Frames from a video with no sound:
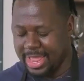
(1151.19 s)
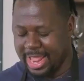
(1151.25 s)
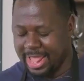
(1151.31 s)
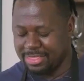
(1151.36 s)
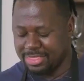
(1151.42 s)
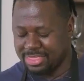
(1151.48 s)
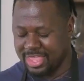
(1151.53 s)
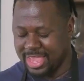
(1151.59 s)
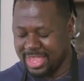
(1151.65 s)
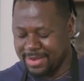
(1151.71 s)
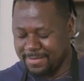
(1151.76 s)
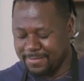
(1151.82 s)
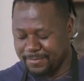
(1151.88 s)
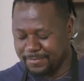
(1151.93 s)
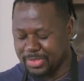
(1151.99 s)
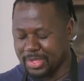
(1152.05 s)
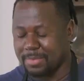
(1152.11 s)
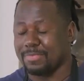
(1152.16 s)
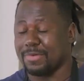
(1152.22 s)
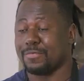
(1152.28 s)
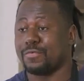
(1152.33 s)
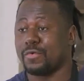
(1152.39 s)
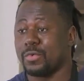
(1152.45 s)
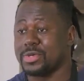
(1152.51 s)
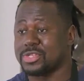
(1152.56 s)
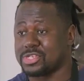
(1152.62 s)
And then
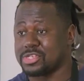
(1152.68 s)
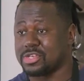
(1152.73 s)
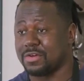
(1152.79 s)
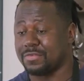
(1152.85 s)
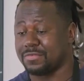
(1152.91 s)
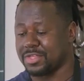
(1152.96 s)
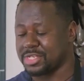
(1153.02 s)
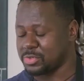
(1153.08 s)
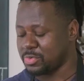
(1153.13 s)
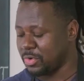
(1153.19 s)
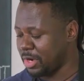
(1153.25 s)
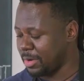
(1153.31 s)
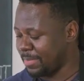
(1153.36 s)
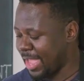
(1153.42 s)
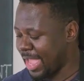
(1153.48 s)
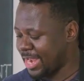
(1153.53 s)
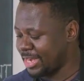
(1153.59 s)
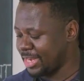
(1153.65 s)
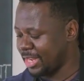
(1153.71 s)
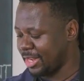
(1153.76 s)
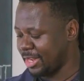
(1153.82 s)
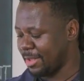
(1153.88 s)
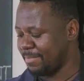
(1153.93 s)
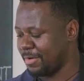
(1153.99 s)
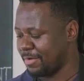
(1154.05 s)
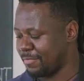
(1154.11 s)
before we serve this, we're going to be
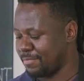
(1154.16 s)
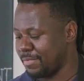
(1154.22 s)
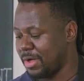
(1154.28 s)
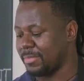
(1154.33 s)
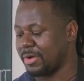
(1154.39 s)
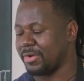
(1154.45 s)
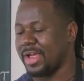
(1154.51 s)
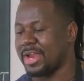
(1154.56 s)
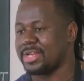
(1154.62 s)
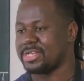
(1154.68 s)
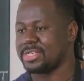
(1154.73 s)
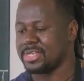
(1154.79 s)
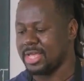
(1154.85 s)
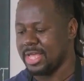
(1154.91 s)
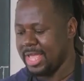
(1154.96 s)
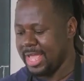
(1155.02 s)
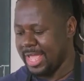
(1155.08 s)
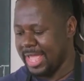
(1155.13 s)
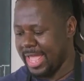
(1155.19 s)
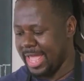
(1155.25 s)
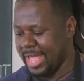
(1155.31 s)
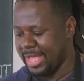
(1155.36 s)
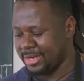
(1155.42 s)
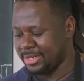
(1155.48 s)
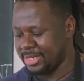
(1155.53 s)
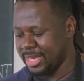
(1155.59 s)
adding a bit of pomegranate
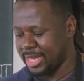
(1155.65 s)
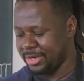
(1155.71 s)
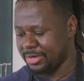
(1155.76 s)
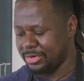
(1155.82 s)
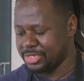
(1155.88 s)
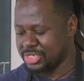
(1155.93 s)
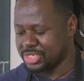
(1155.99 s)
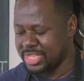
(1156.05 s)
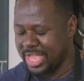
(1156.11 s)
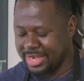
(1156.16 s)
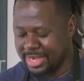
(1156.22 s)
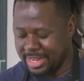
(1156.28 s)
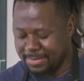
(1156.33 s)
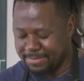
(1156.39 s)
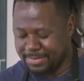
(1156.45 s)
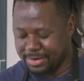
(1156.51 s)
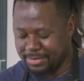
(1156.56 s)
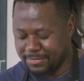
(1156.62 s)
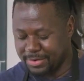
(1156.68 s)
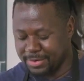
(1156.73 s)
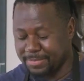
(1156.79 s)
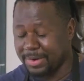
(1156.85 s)
and just adding a bit of it.